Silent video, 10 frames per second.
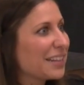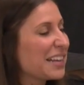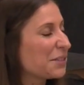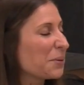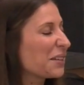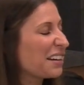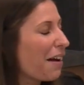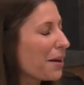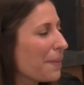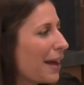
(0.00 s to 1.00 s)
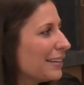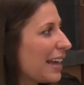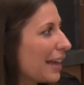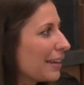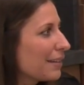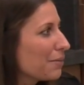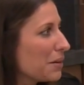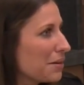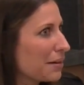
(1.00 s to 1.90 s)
it's really not a bad day when you